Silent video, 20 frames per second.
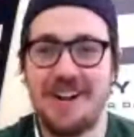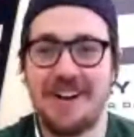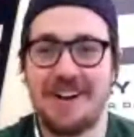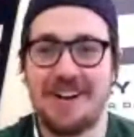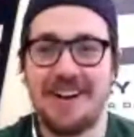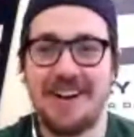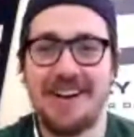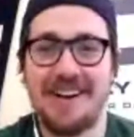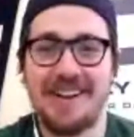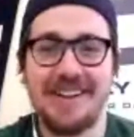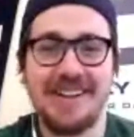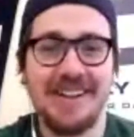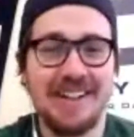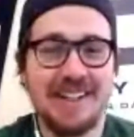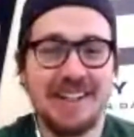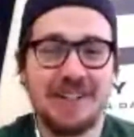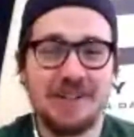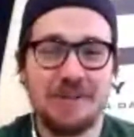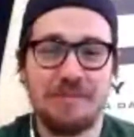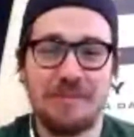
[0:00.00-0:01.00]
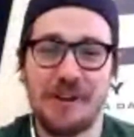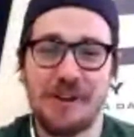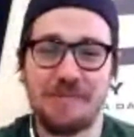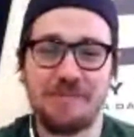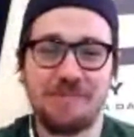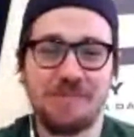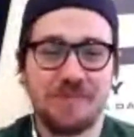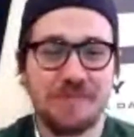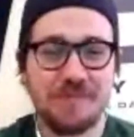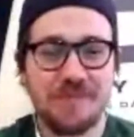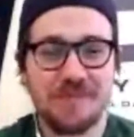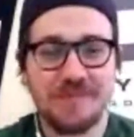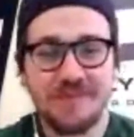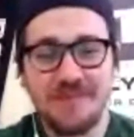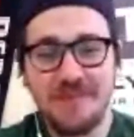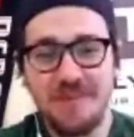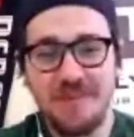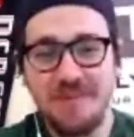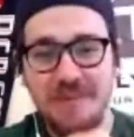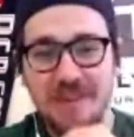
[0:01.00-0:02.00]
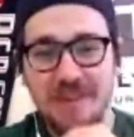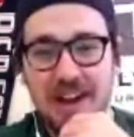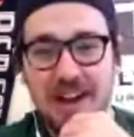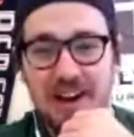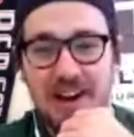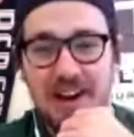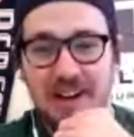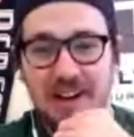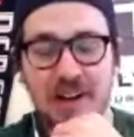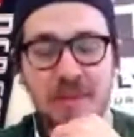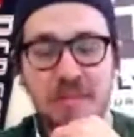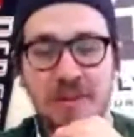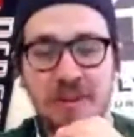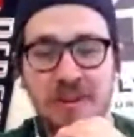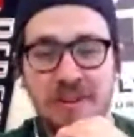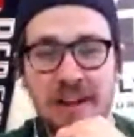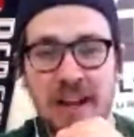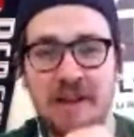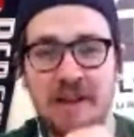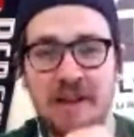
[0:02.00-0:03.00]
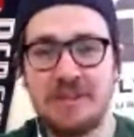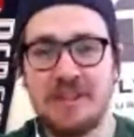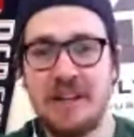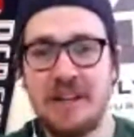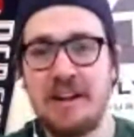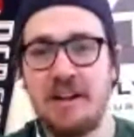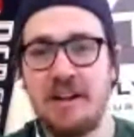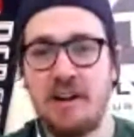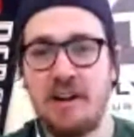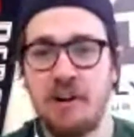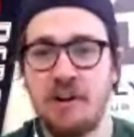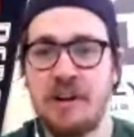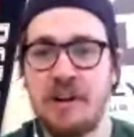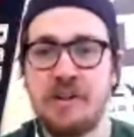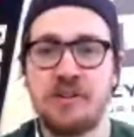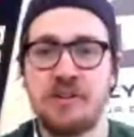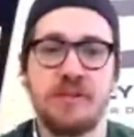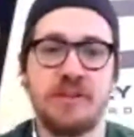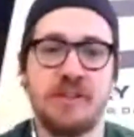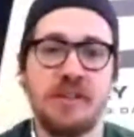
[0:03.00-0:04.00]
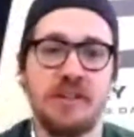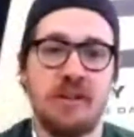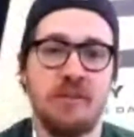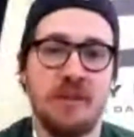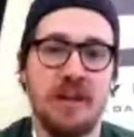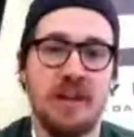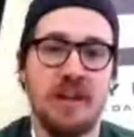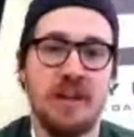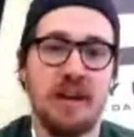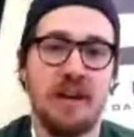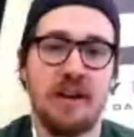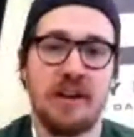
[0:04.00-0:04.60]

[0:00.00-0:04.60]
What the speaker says: on. But a couple other games that are interesting to me.